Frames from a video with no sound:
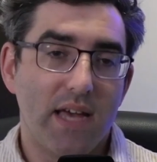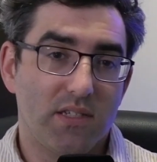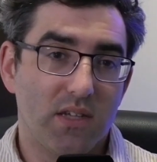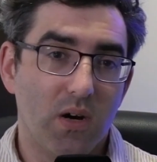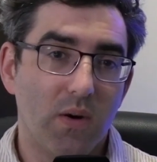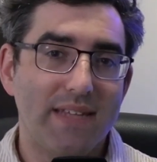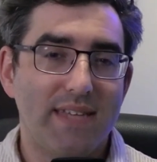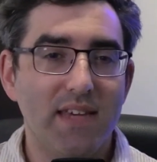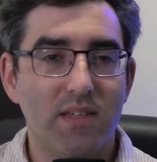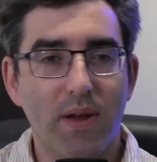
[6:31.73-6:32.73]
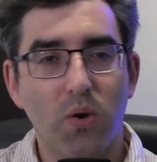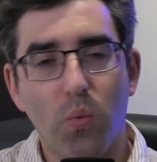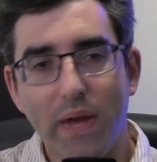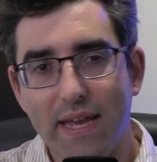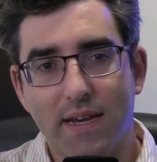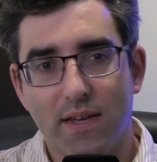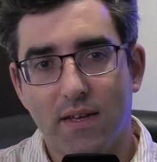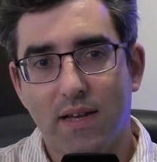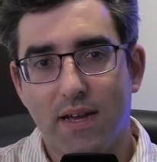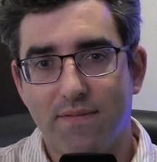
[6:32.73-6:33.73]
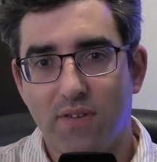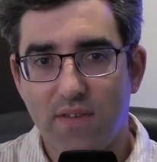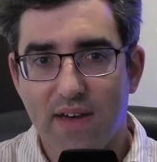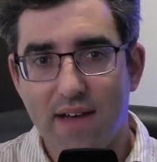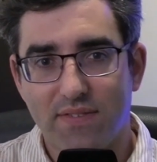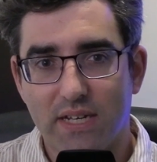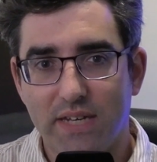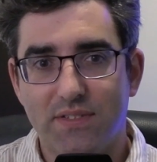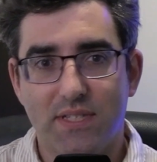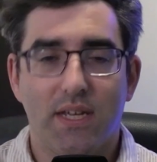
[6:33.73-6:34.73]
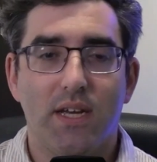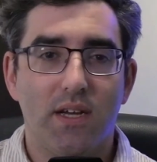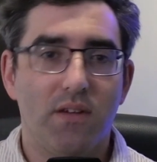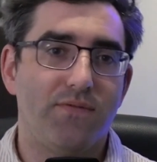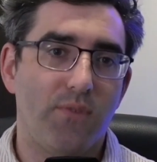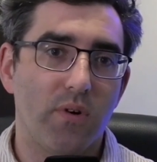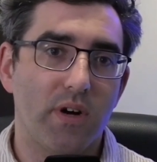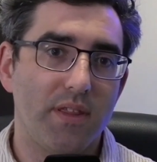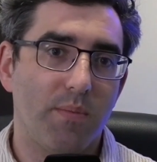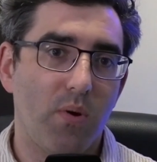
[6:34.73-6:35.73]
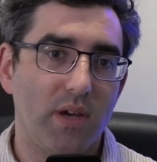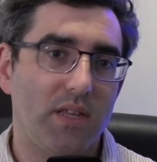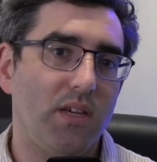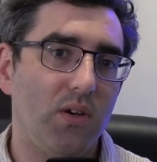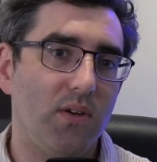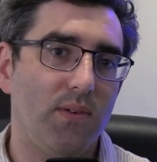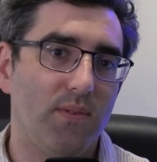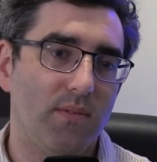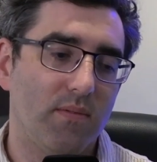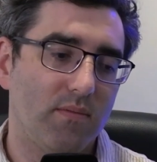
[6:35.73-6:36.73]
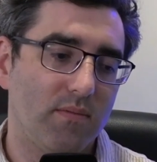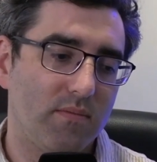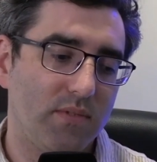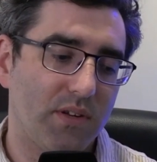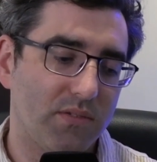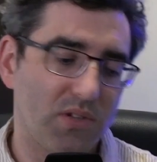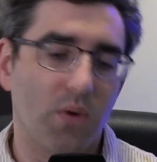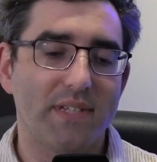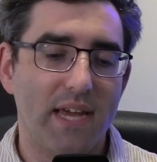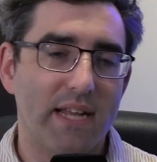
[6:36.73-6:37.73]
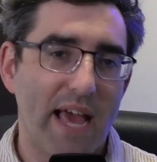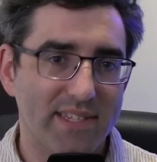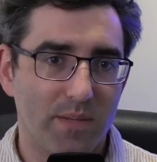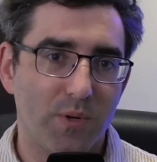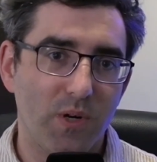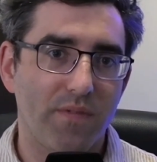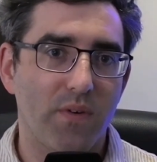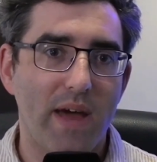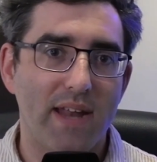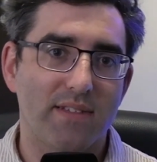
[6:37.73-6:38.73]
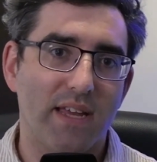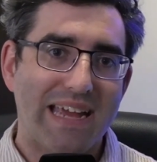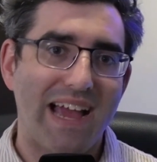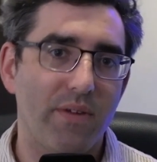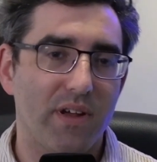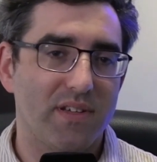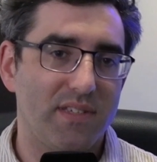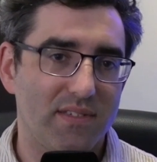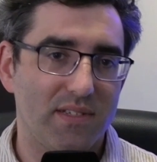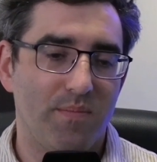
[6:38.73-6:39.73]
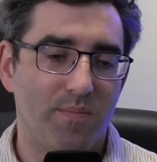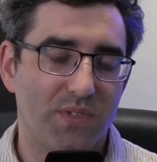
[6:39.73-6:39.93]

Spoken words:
So it takes about a week, 5 half-lives, for the point that you don't take Lexapro, for when it's like out of your system.